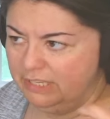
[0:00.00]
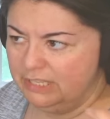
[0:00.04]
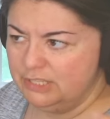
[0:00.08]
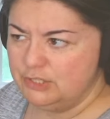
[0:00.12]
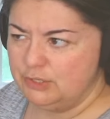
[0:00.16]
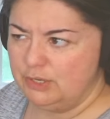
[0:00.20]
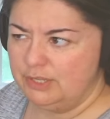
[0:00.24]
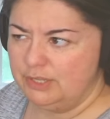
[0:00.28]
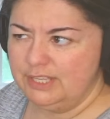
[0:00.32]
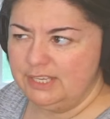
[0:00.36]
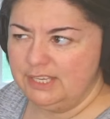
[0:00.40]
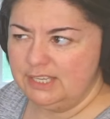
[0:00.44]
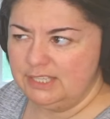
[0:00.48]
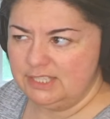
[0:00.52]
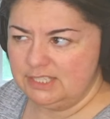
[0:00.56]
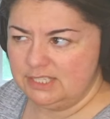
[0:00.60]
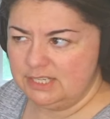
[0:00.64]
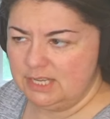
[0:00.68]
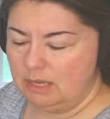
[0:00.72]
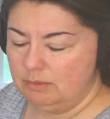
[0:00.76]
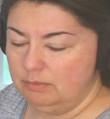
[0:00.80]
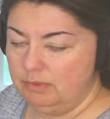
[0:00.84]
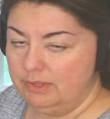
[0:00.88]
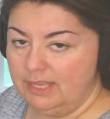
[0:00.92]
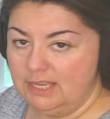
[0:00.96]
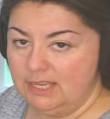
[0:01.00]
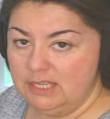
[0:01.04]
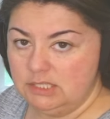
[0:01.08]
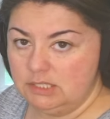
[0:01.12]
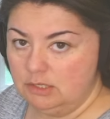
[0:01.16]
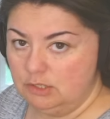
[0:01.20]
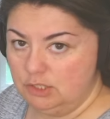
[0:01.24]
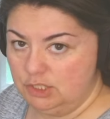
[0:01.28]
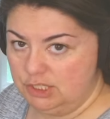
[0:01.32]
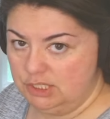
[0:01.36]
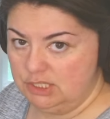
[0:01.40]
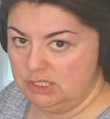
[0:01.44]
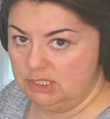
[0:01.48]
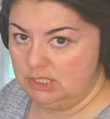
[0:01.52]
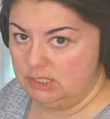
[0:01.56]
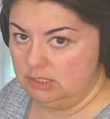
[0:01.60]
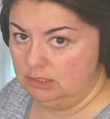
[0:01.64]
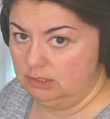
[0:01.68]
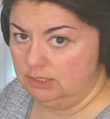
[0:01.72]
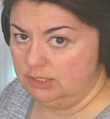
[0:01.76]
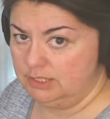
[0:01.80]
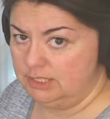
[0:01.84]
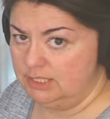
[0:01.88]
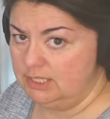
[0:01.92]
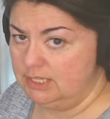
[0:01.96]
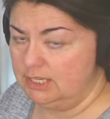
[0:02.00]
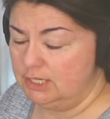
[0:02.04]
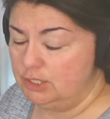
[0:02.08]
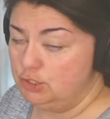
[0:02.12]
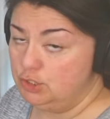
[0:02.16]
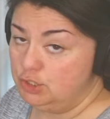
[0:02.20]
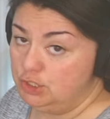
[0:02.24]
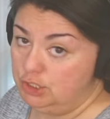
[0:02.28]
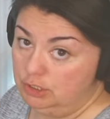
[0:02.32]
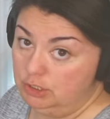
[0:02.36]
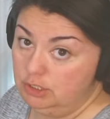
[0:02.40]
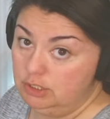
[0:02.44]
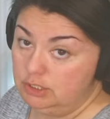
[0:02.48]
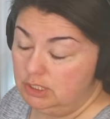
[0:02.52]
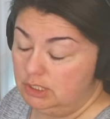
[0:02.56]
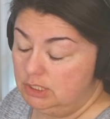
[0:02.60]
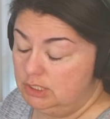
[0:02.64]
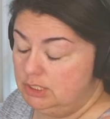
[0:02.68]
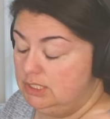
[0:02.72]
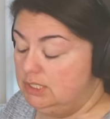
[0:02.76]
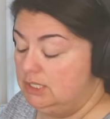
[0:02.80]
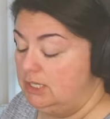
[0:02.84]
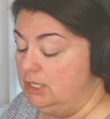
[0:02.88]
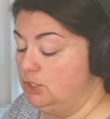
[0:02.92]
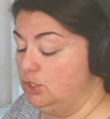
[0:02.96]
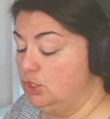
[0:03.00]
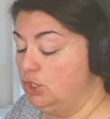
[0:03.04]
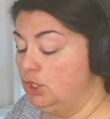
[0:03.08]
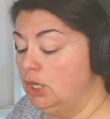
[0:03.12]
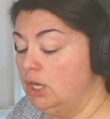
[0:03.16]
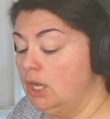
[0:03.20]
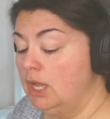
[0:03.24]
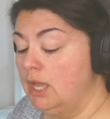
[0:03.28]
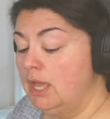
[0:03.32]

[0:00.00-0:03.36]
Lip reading: so I think at the time of that song, she's still a teenager. She looks like a teenager.